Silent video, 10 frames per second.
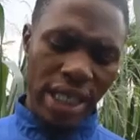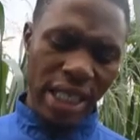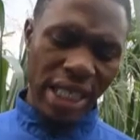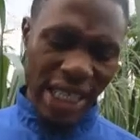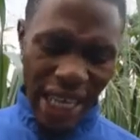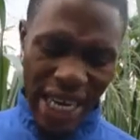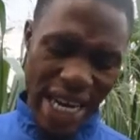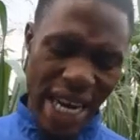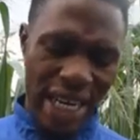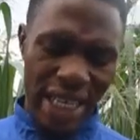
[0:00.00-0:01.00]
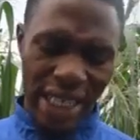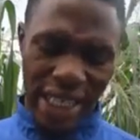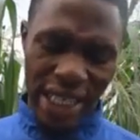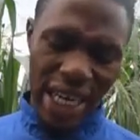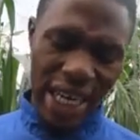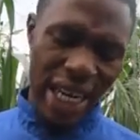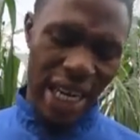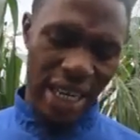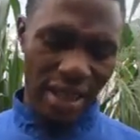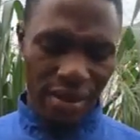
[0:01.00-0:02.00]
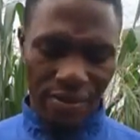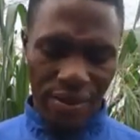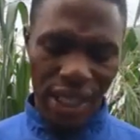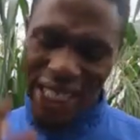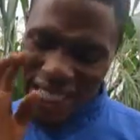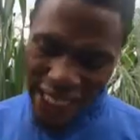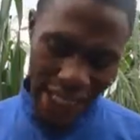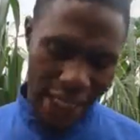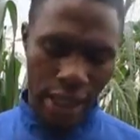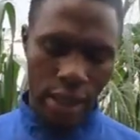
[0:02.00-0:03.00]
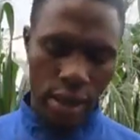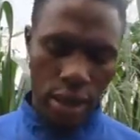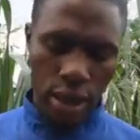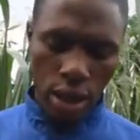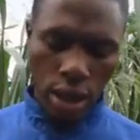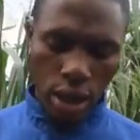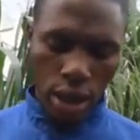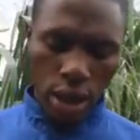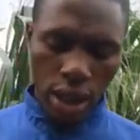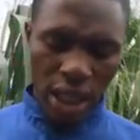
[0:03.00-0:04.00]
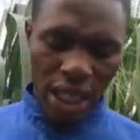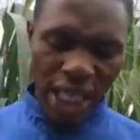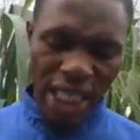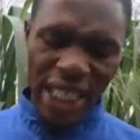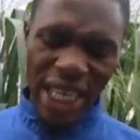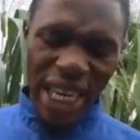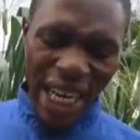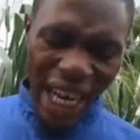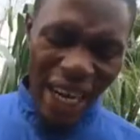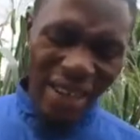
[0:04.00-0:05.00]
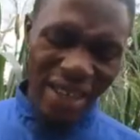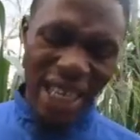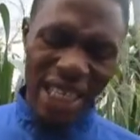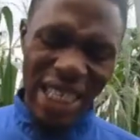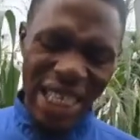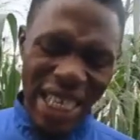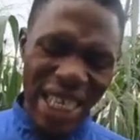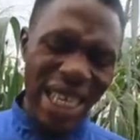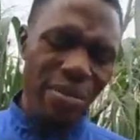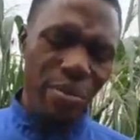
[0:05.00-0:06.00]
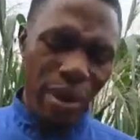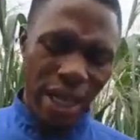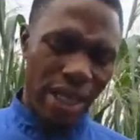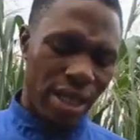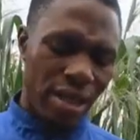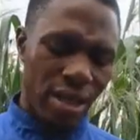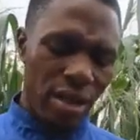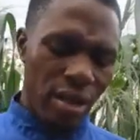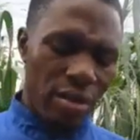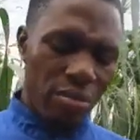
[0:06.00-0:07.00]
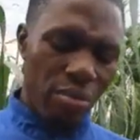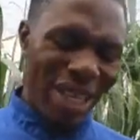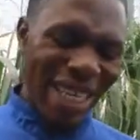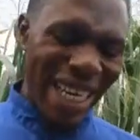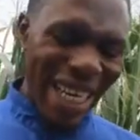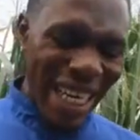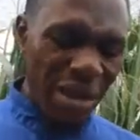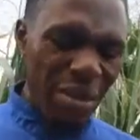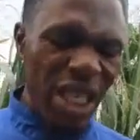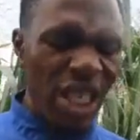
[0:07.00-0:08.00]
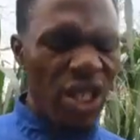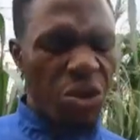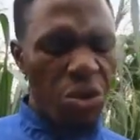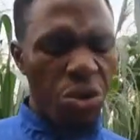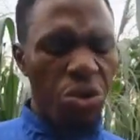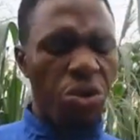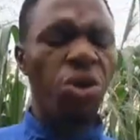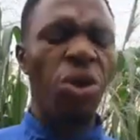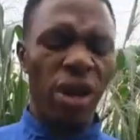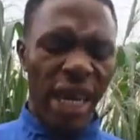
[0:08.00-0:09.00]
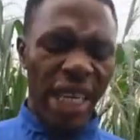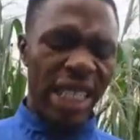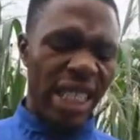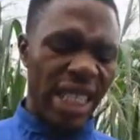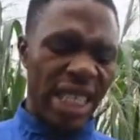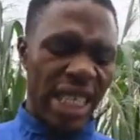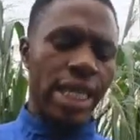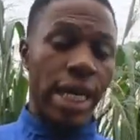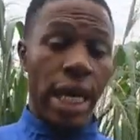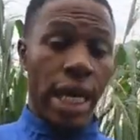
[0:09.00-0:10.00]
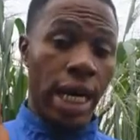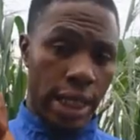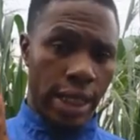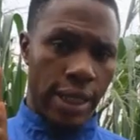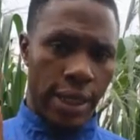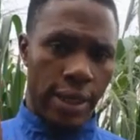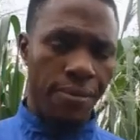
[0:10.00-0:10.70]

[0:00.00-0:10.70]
in that land is in that land. Yes, it is a land that is greatly blessed, but the enemy introduced godlessness in their hearts.